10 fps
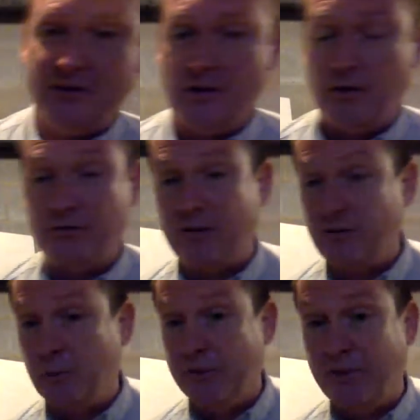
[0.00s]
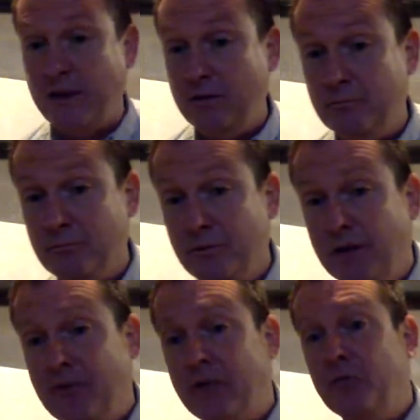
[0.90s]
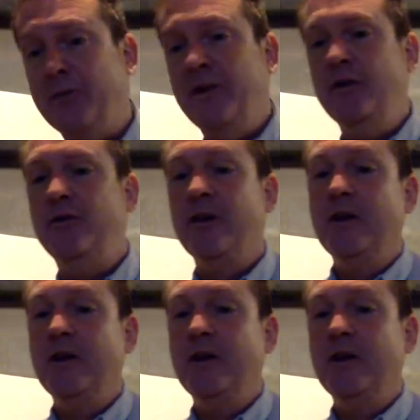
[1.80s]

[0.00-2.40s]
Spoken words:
to know if that's what they use.